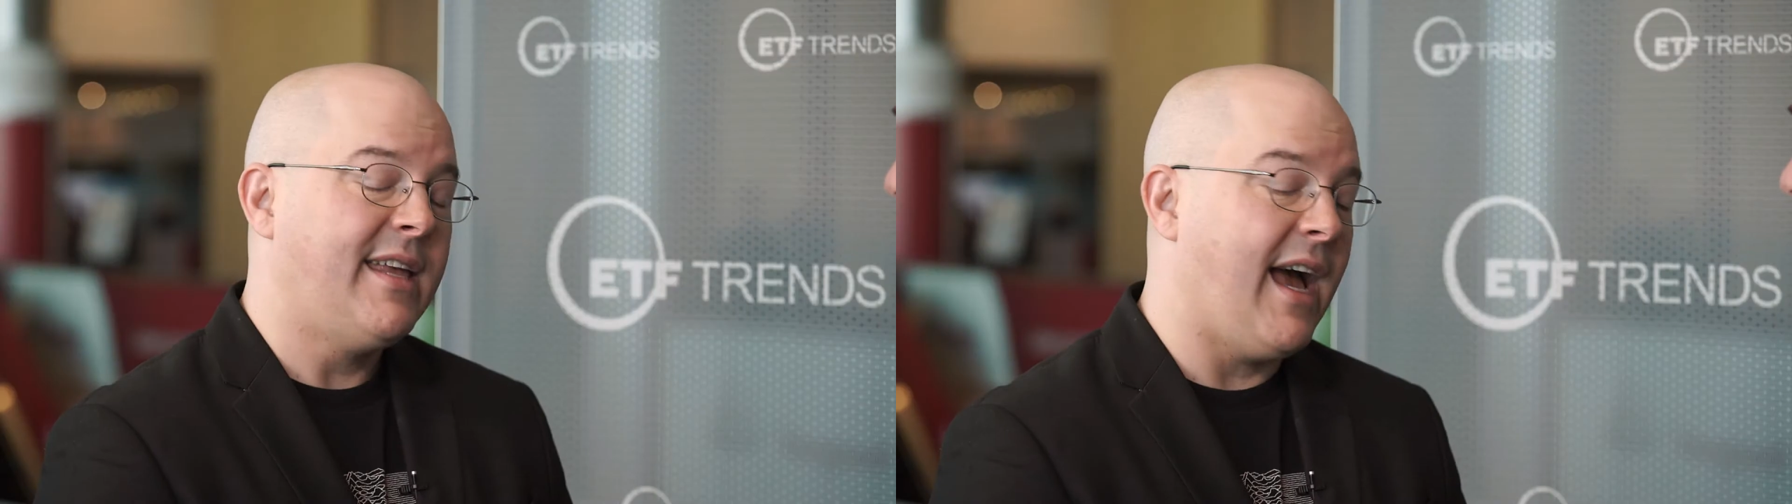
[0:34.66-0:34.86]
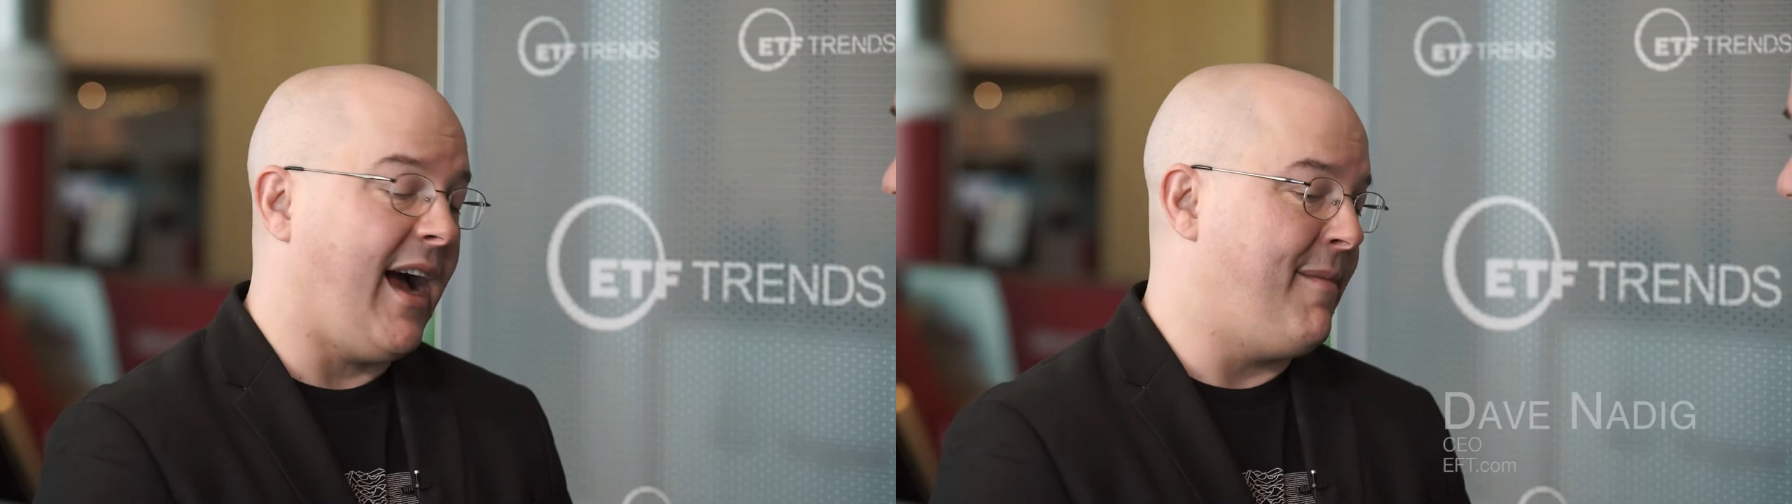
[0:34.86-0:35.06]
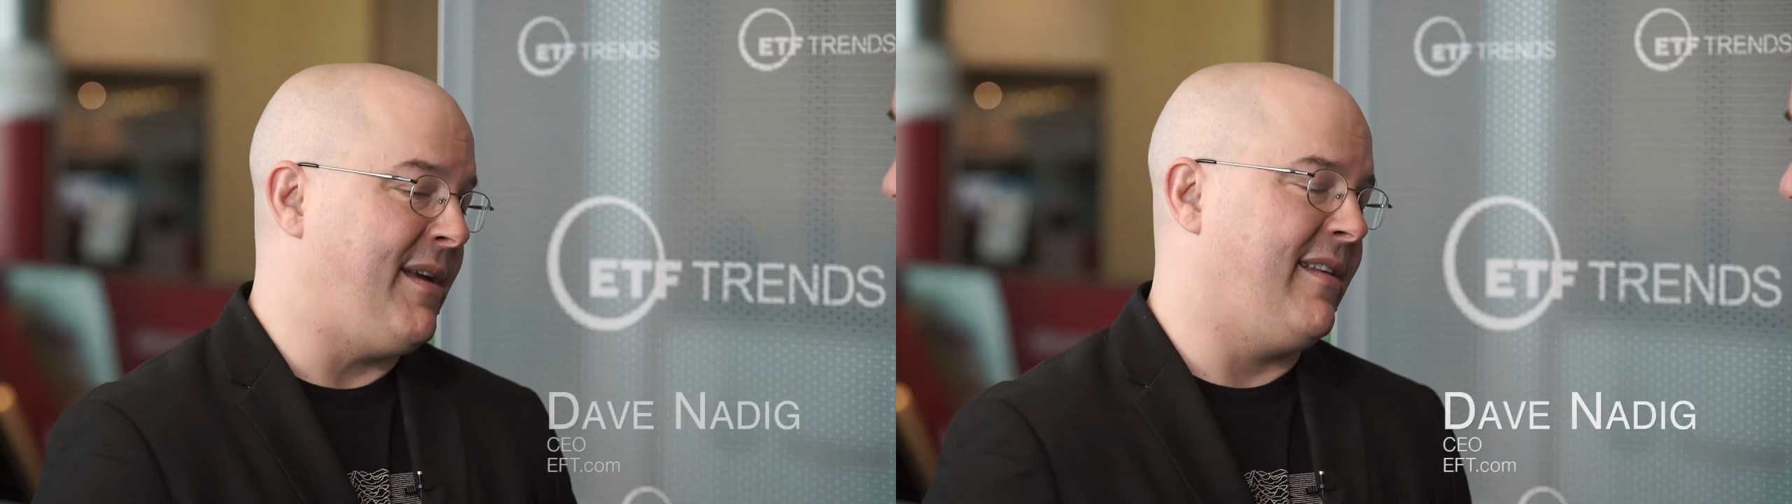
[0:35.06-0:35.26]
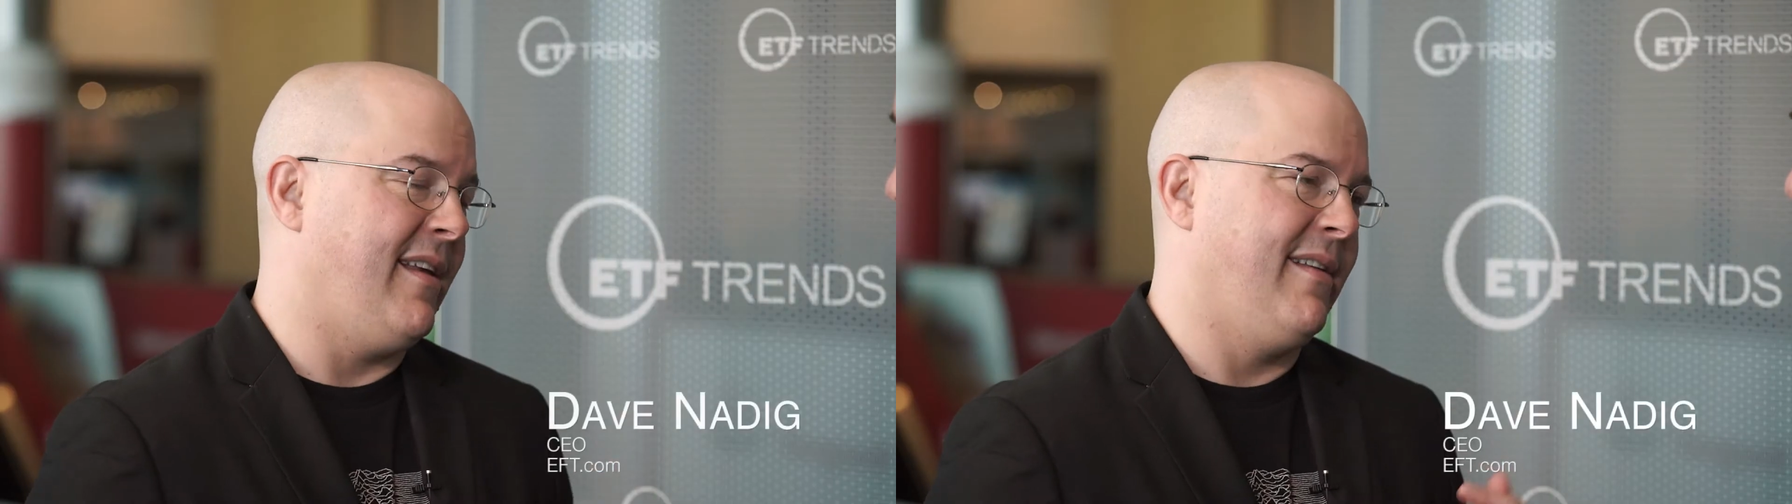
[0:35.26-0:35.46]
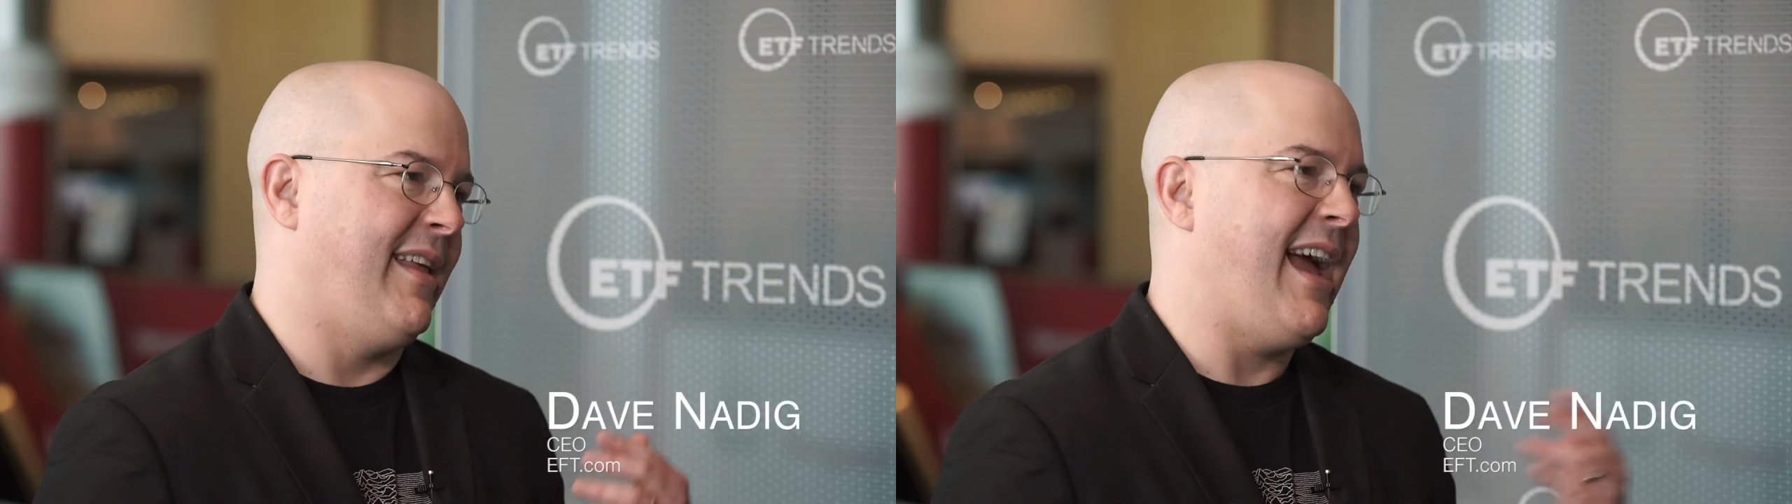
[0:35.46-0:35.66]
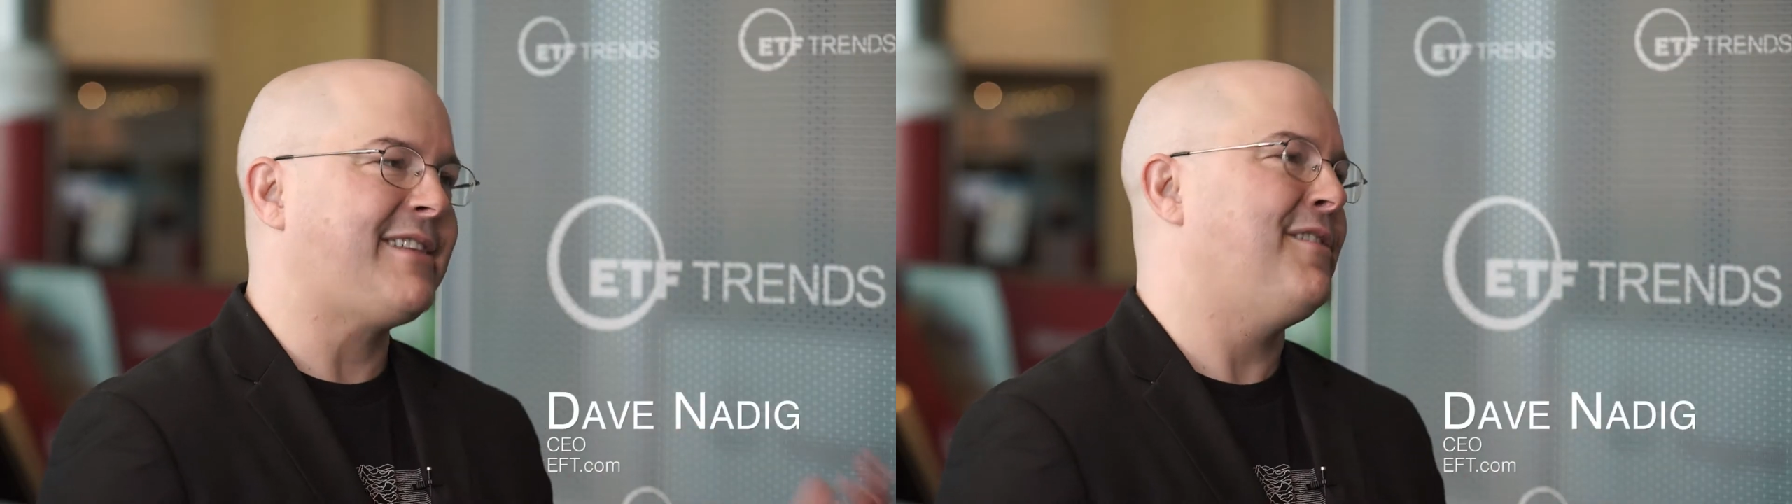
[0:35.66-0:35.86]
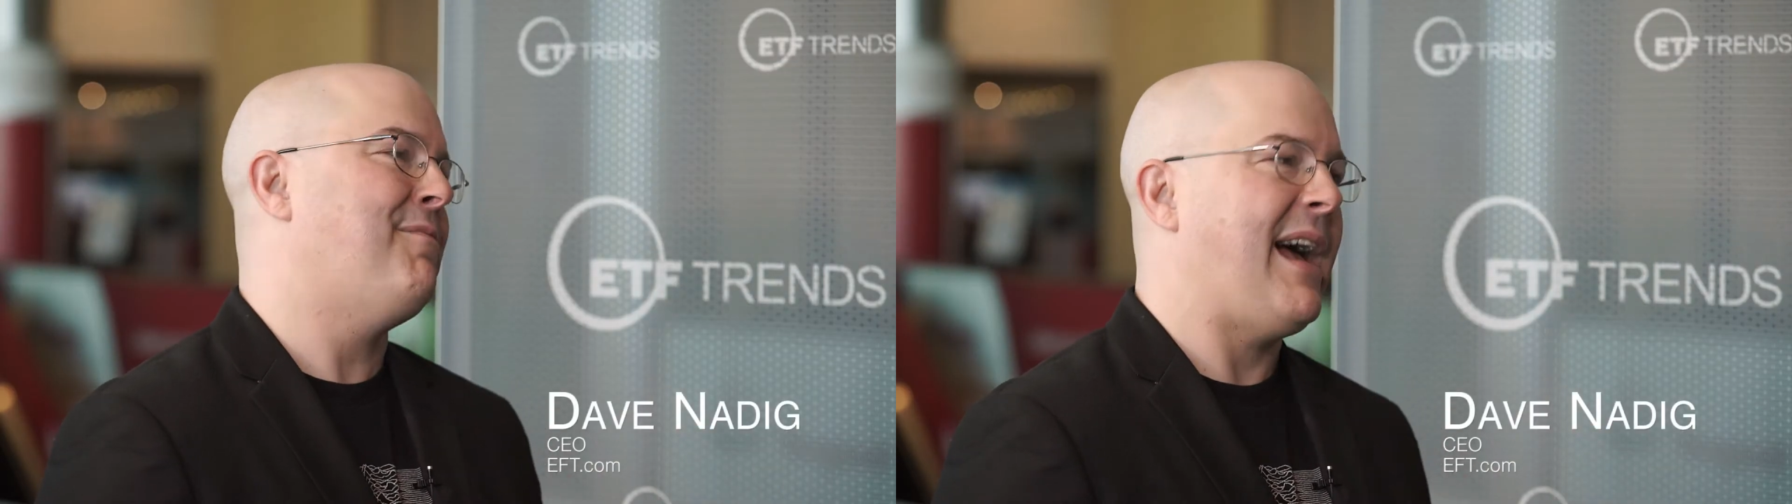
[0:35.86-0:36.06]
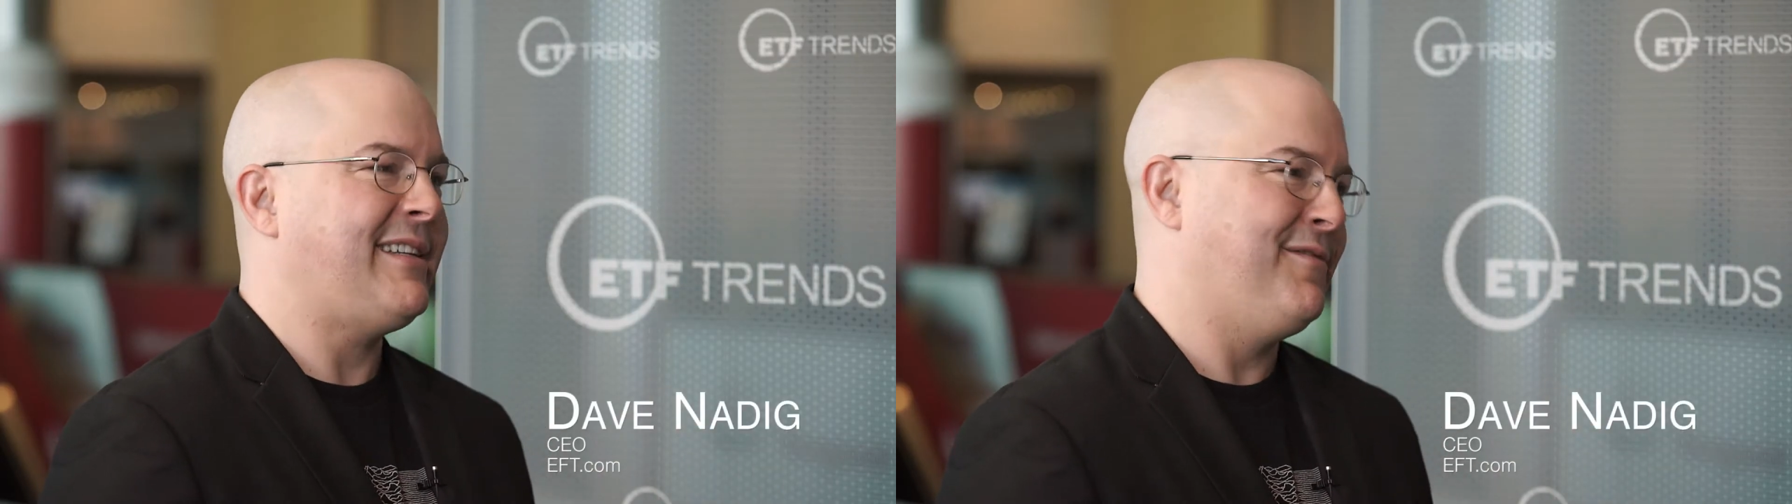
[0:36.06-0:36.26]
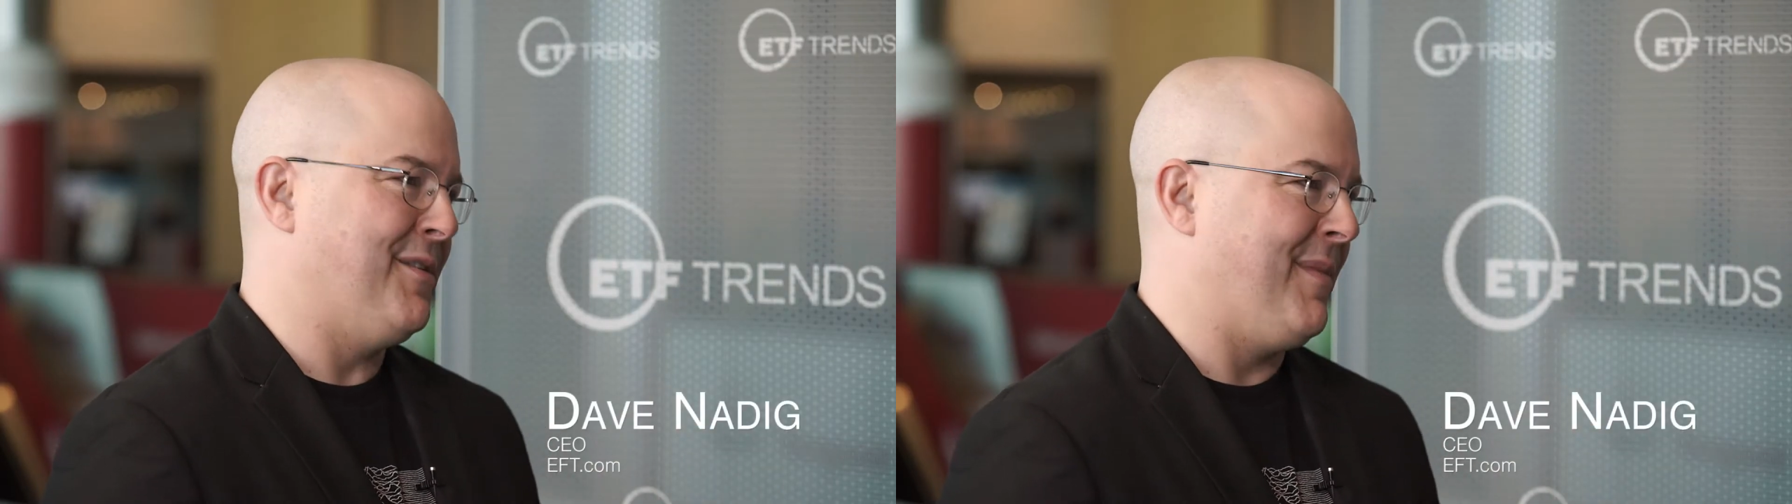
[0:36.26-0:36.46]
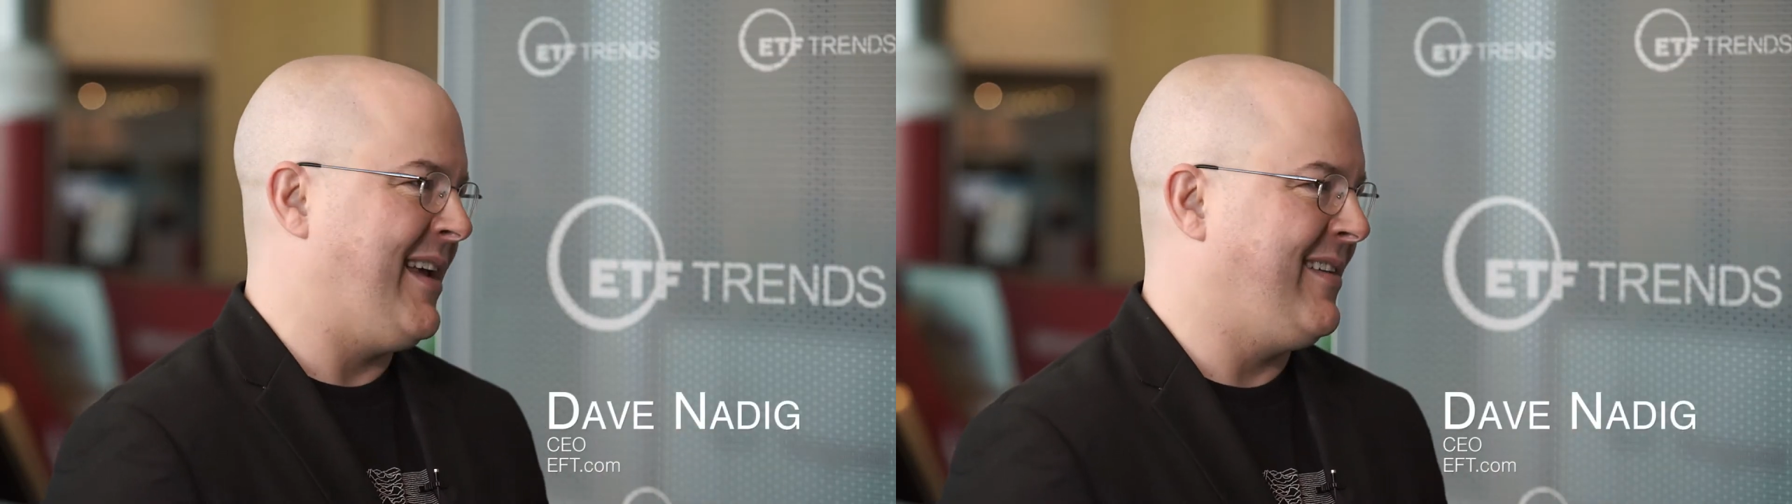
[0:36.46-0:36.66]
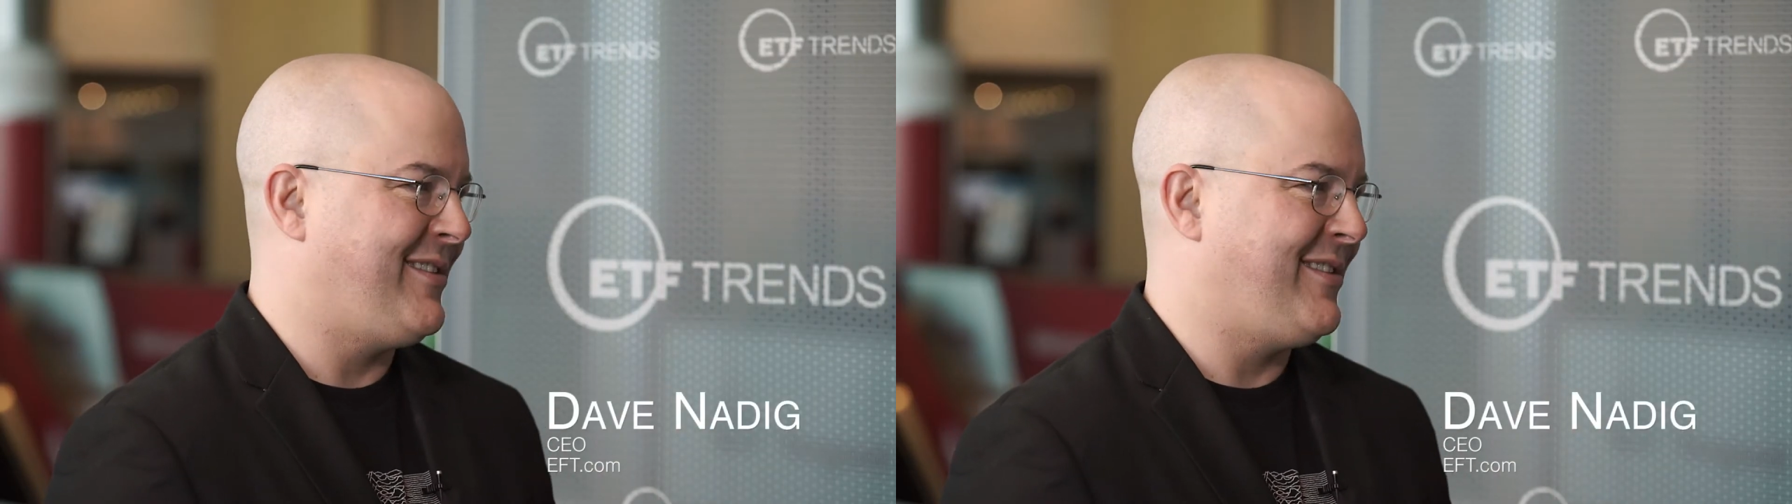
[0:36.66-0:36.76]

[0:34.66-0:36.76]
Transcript: Yeah, I mean, the active-passive debate